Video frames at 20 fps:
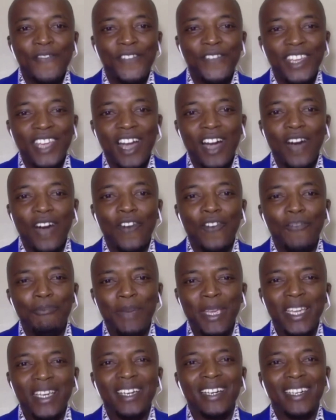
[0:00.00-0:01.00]
Fear of
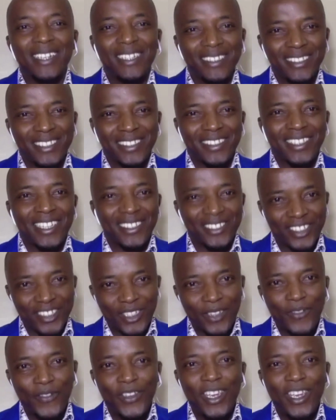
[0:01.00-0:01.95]
being criticized.